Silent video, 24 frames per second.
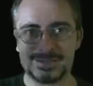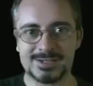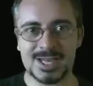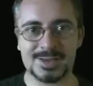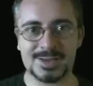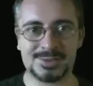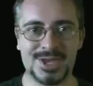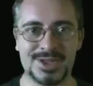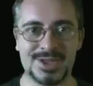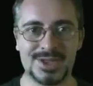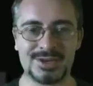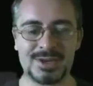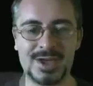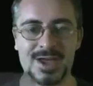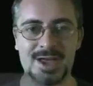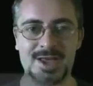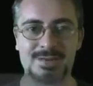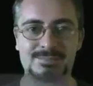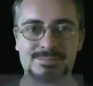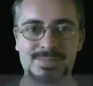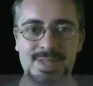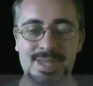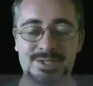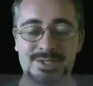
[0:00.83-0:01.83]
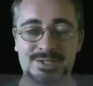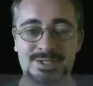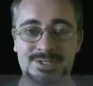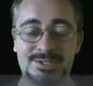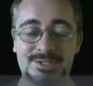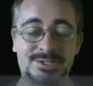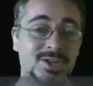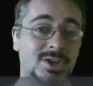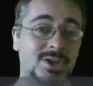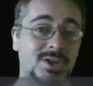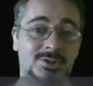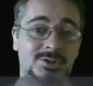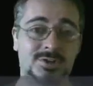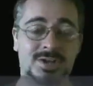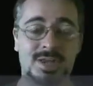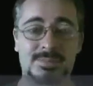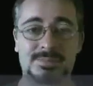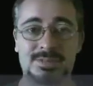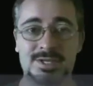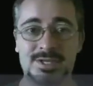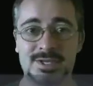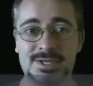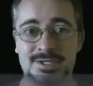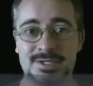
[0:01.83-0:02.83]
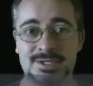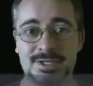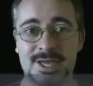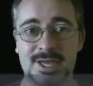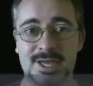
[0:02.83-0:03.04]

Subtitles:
Hello again, I'm Blunty. So, a couple of years